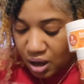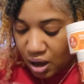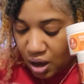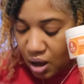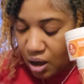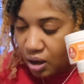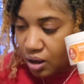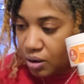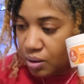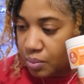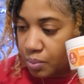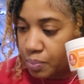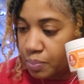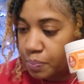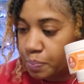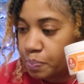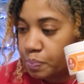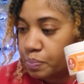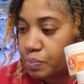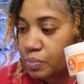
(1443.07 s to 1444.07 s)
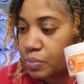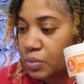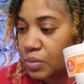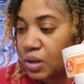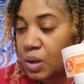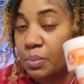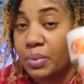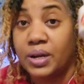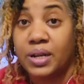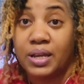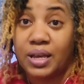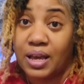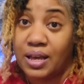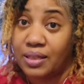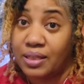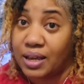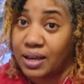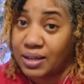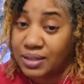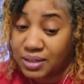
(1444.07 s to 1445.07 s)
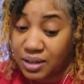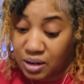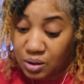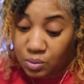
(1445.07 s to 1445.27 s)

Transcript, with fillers: Um, But again, like I said,